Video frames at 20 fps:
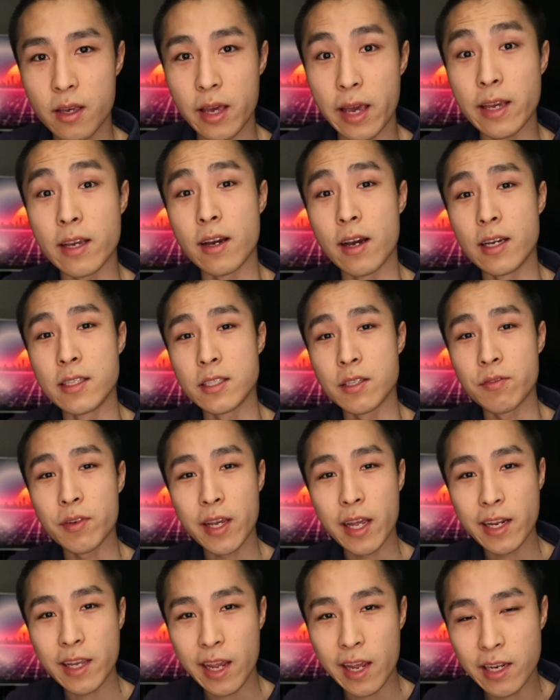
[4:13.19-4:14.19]
Hey guys, if you're
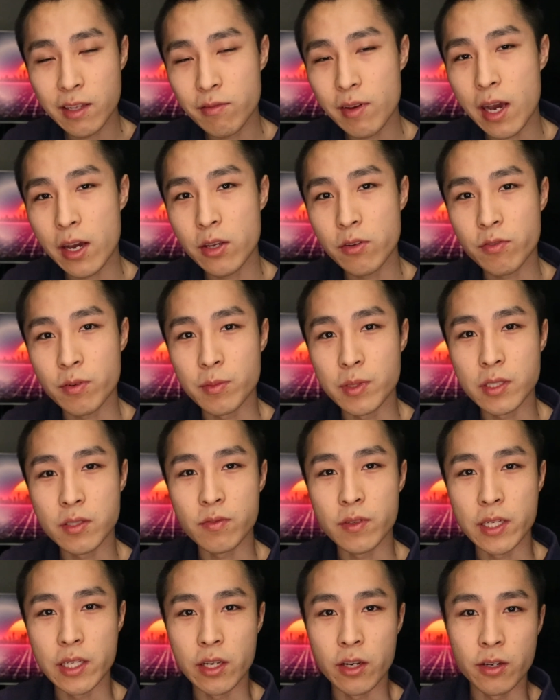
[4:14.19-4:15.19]
getting any value from this
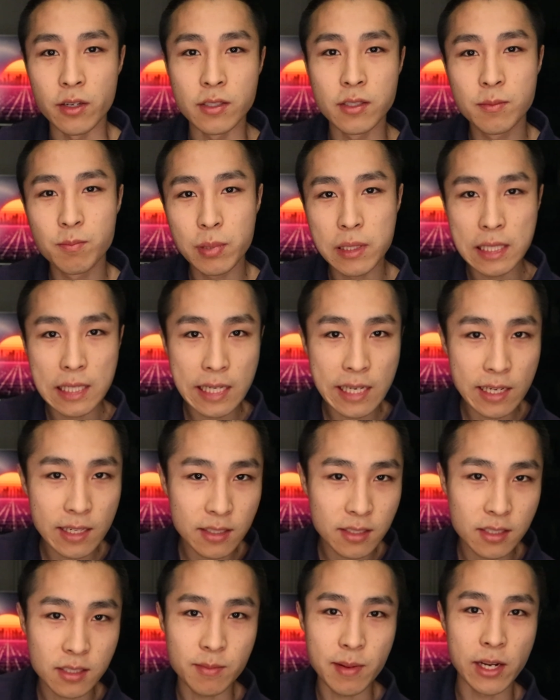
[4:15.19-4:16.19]
video,
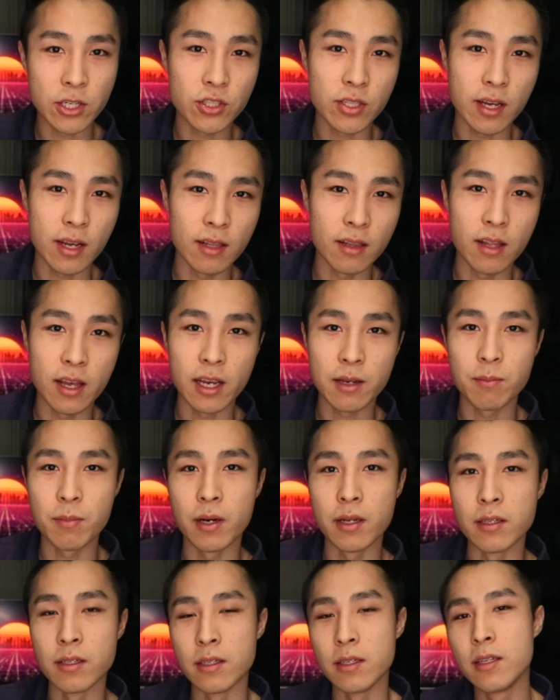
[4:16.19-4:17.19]
please smash that like
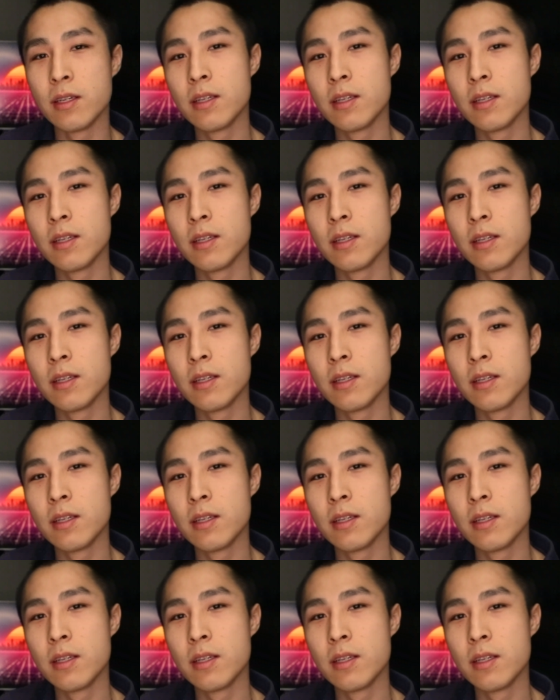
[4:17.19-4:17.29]
button,